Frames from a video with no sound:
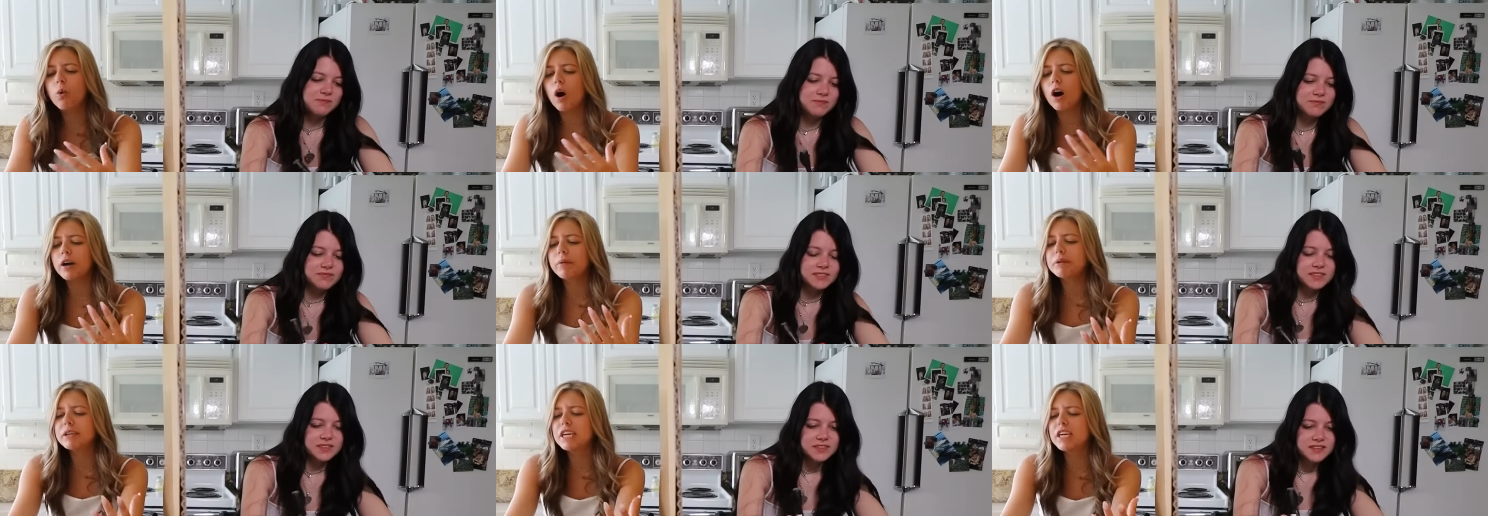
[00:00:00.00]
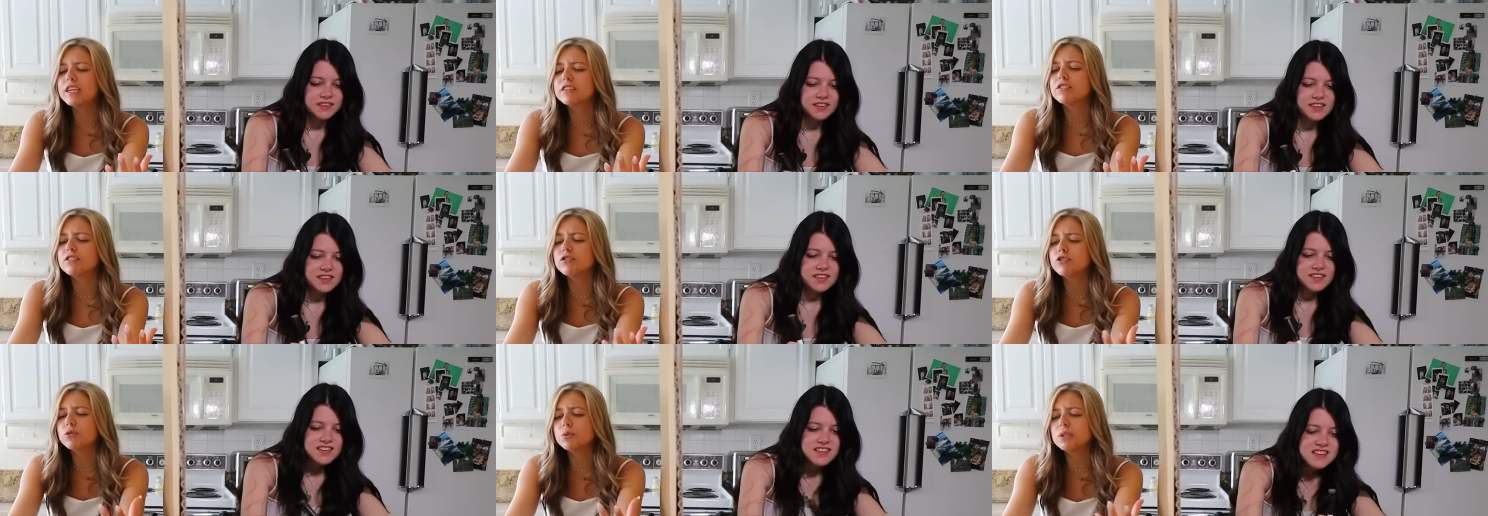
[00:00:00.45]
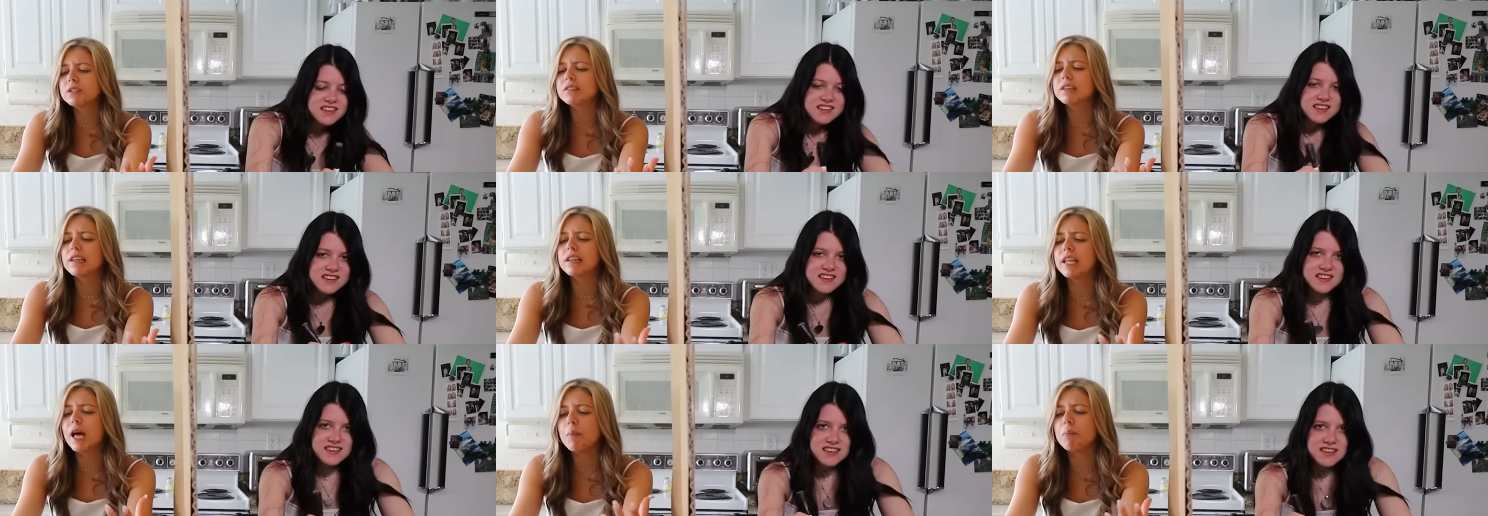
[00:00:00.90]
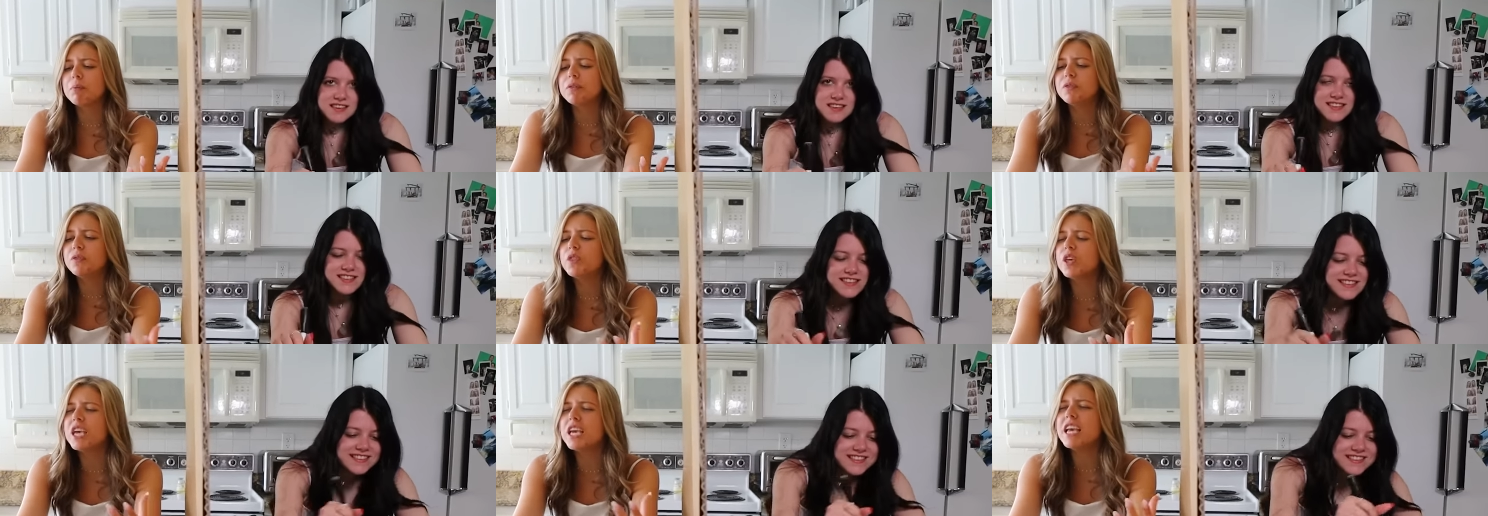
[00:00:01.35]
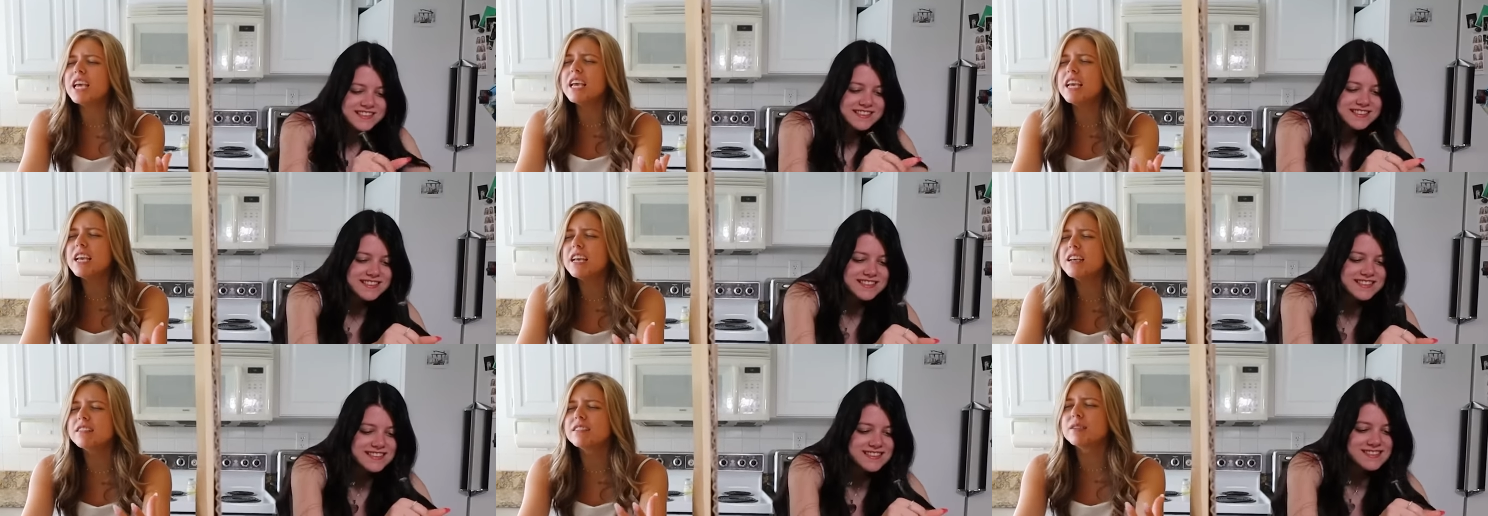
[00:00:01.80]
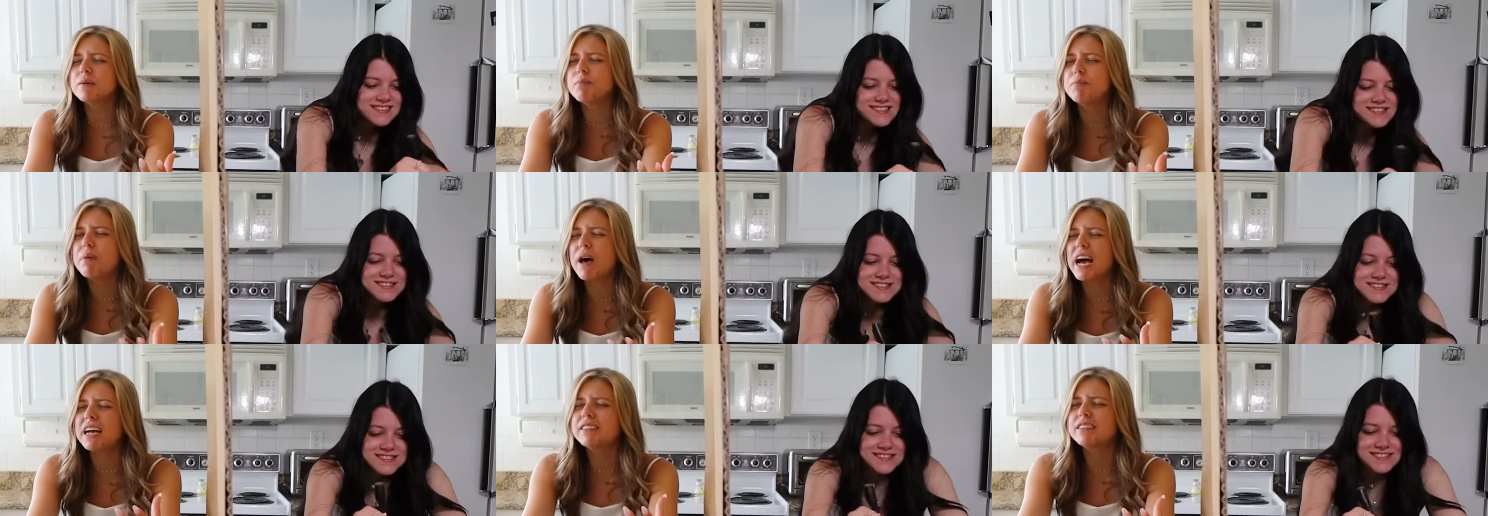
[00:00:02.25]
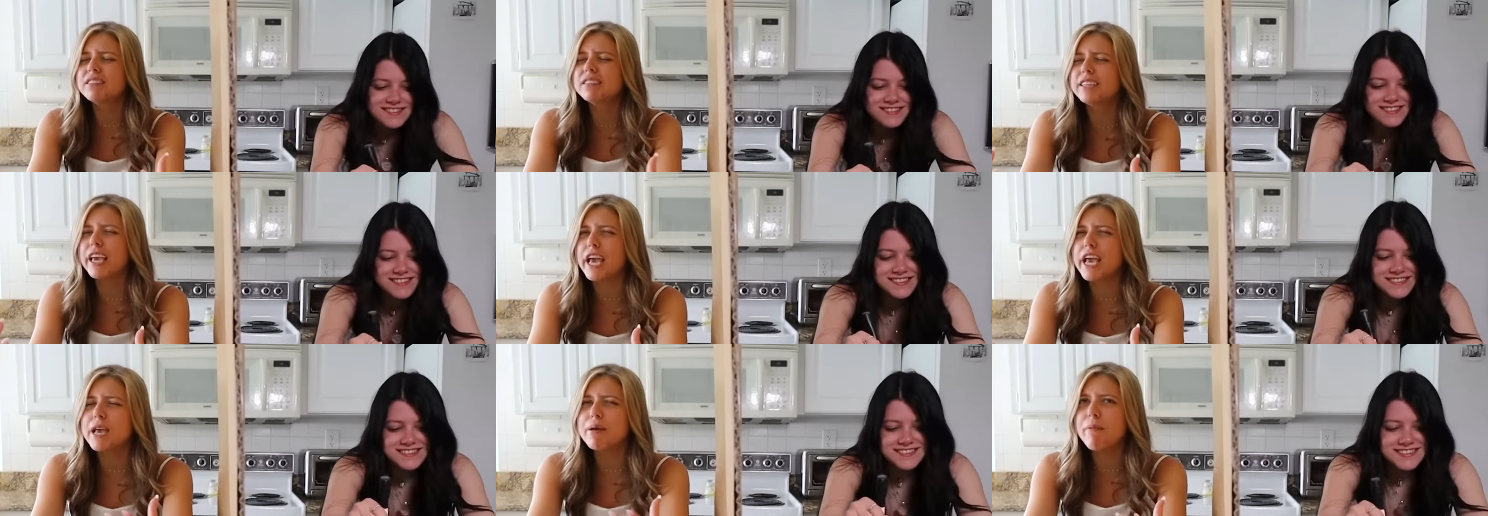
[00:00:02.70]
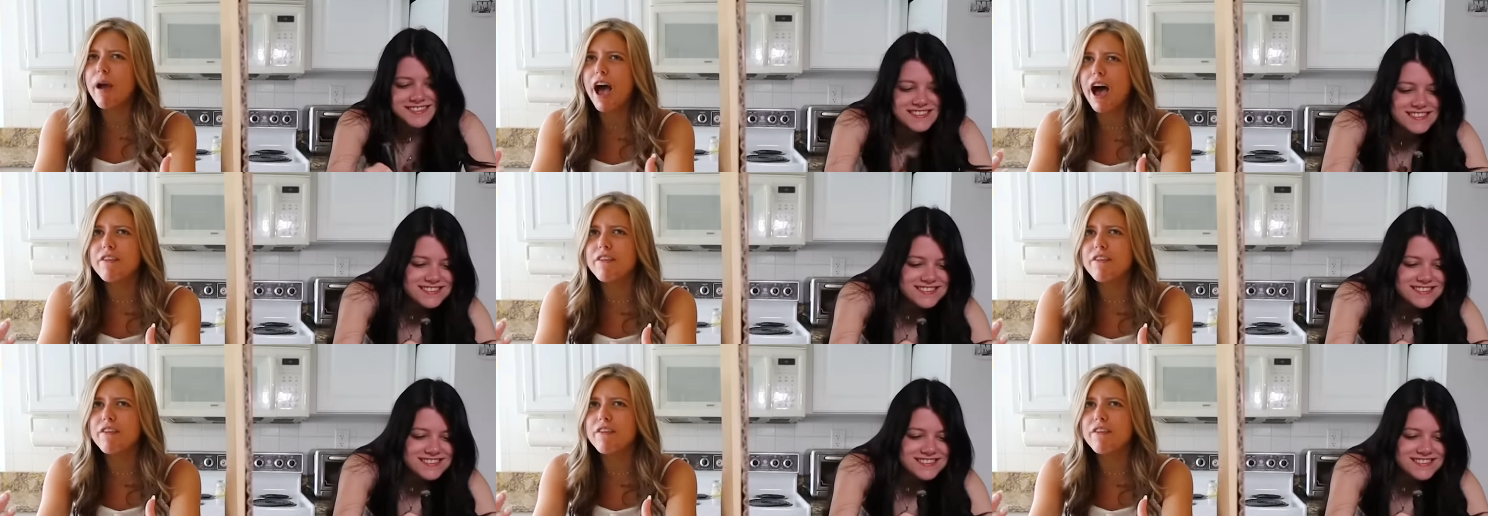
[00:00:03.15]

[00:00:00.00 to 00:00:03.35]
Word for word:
Speaker 1: want because of twin telepathy is the best game ever.